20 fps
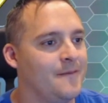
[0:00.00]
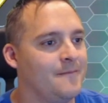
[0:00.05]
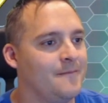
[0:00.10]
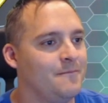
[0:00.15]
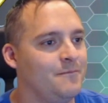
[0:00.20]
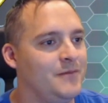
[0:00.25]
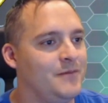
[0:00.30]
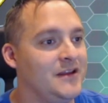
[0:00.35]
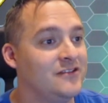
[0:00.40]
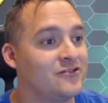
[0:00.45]

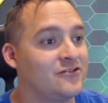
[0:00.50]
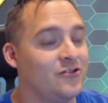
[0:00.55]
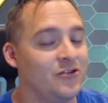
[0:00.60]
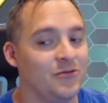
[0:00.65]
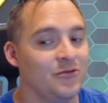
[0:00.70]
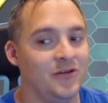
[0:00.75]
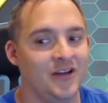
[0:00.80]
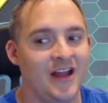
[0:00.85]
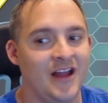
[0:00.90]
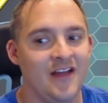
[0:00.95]
Beach Court
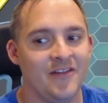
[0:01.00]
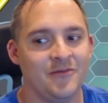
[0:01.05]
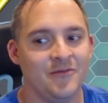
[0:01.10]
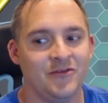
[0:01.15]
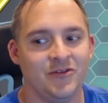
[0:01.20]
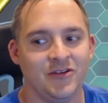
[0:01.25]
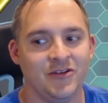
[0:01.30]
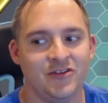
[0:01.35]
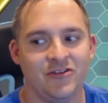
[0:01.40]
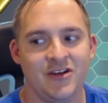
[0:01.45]
will allow them to
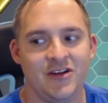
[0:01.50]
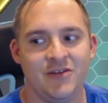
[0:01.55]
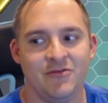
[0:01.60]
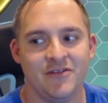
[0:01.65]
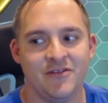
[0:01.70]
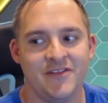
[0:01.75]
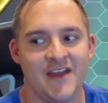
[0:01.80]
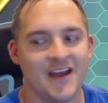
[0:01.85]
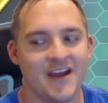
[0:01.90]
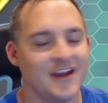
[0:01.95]
retreat
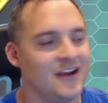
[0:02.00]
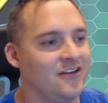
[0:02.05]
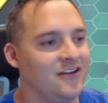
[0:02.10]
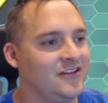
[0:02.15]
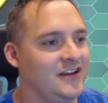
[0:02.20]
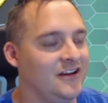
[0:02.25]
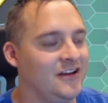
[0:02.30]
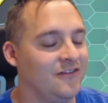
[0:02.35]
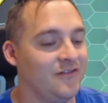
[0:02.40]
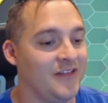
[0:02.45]
with that
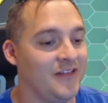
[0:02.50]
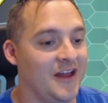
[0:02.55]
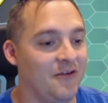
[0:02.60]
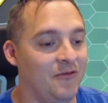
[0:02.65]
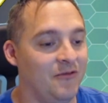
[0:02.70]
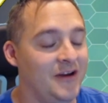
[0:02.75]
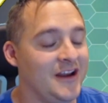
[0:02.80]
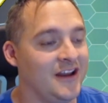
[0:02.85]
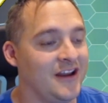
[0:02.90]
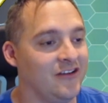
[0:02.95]
Giratina for that
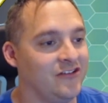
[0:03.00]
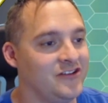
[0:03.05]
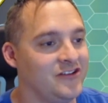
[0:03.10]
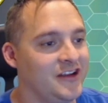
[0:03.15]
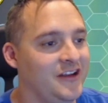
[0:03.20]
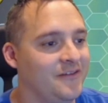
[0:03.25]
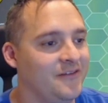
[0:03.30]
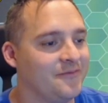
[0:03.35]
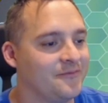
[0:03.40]
1 energy.